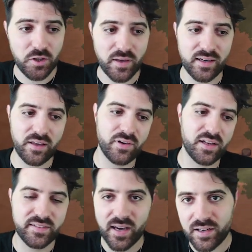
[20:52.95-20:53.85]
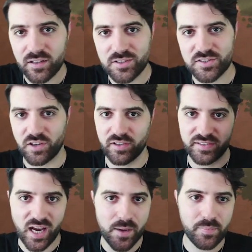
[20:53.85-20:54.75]
You can give it a title, start
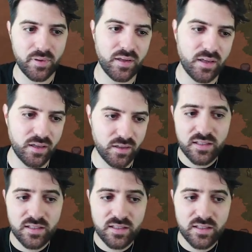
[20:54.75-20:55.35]
typing.